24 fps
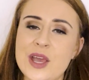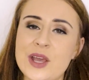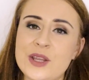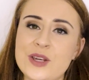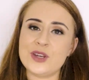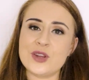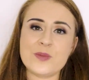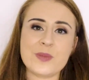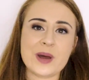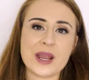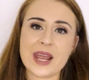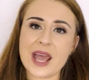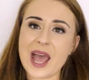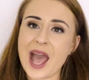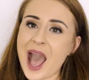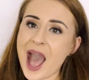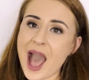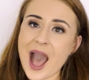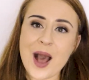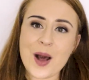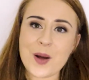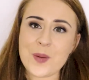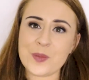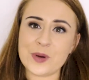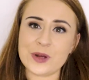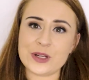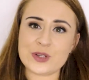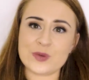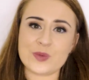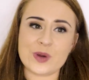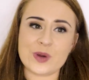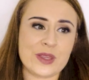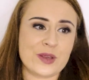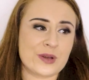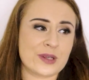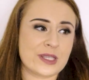no matter how much,
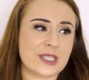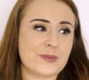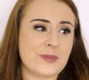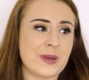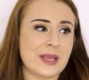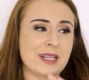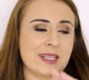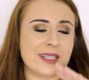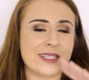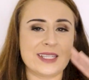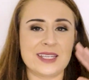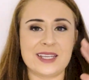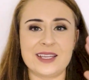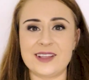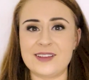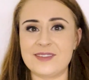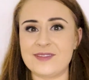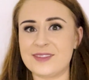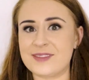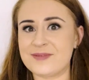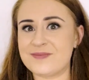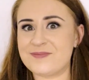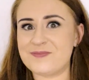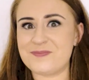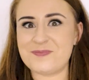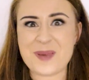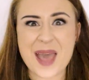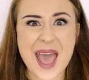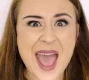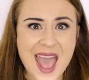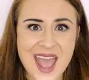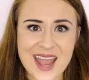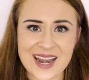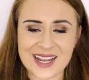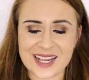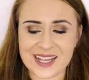you're spending
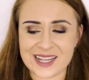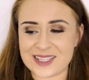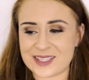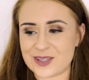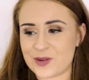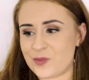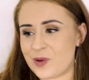pennies,